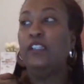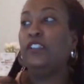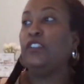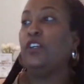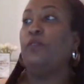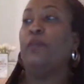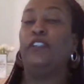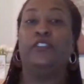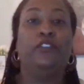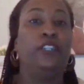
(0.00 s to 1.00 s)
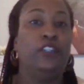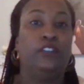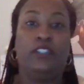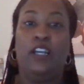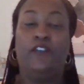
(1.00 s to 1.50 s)
So make sure you get
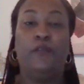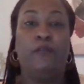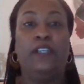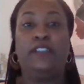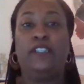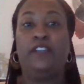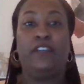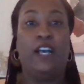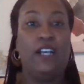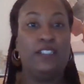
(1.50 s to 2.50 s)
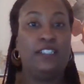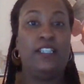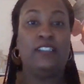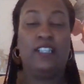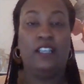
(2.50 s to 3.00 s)
those confirmation. If God
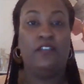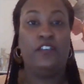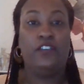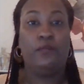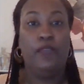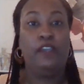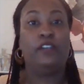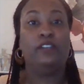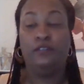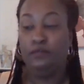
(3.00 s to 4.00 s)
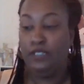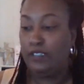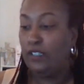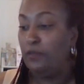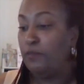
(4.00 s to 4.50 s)
says stand for your marriage,
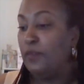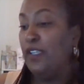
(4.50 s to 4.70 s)
let's go.